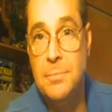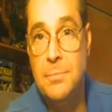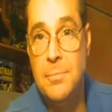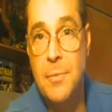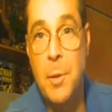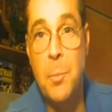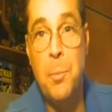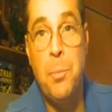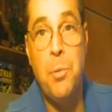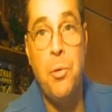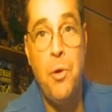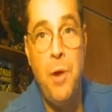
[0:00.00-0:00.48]

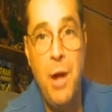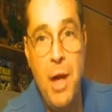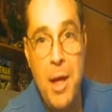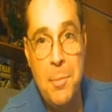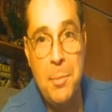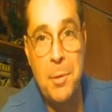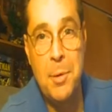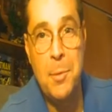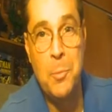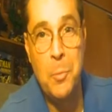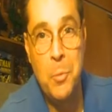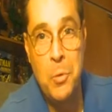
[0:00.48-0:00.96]
The
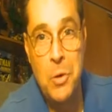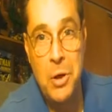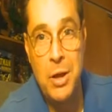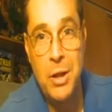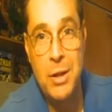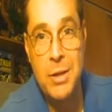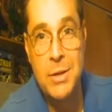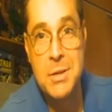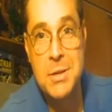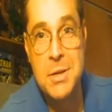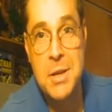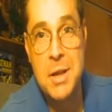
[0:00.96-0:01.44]
problem
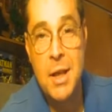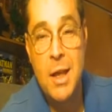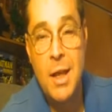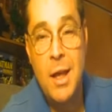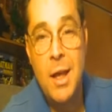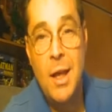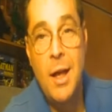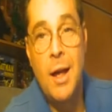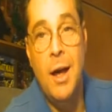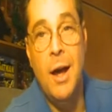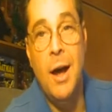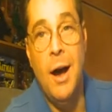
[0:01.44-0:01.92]
was,
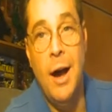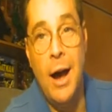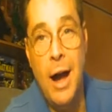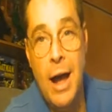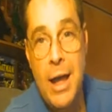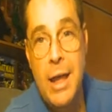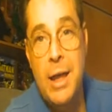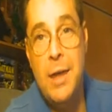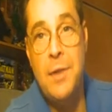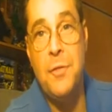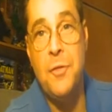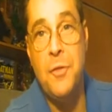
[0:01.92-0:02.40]

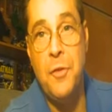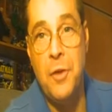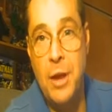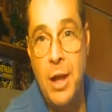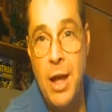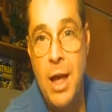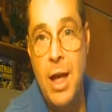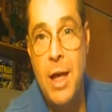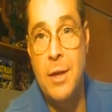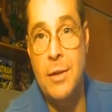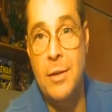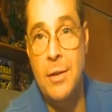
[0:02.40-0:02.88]
I had
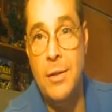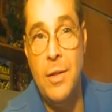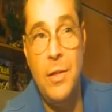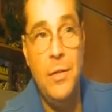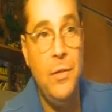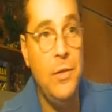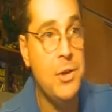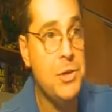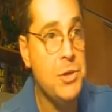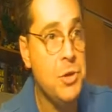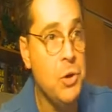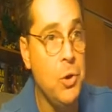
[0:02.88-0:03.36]
forgotten that
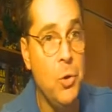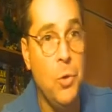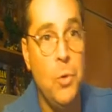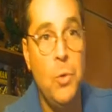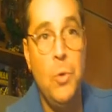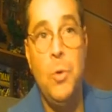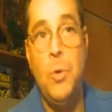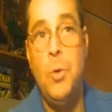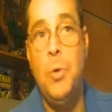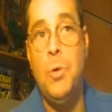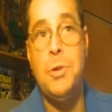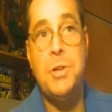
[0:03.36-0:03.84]
this
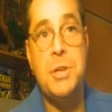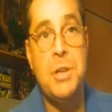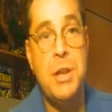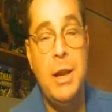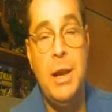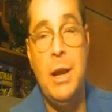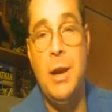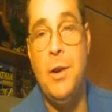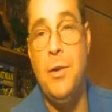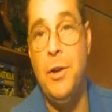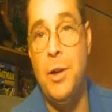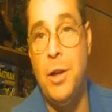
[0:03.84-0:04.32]
whole
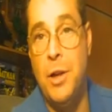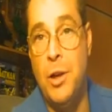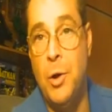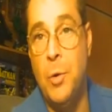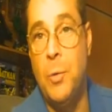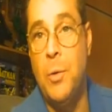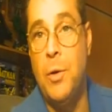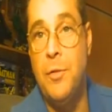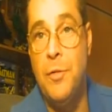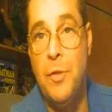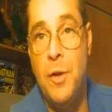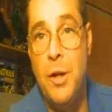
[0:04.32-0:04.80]
scenario
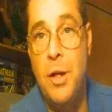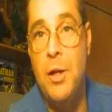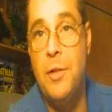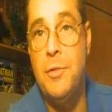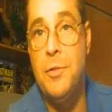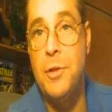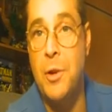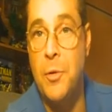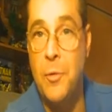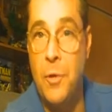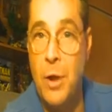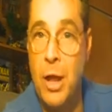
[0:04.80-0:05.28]

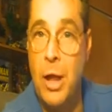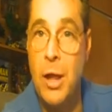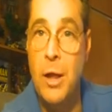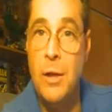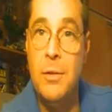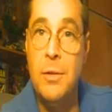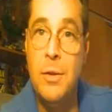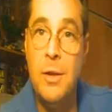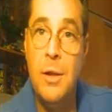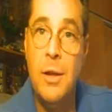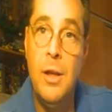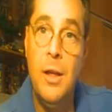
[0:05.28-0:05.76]
revolved
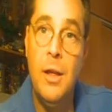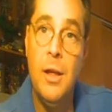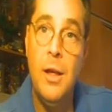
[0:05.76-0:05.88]
around